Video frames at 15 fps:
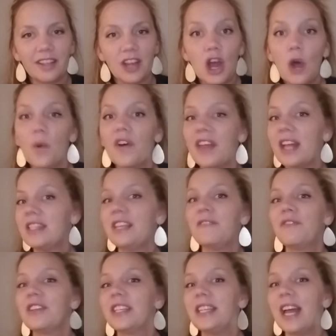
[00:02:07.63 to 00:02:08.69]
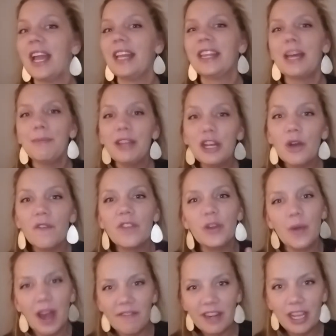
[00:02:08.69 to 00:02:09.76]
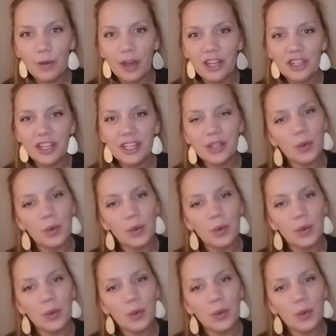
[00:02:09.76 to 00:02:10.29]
Well, that's it for tonight. Let me know if you have any questions,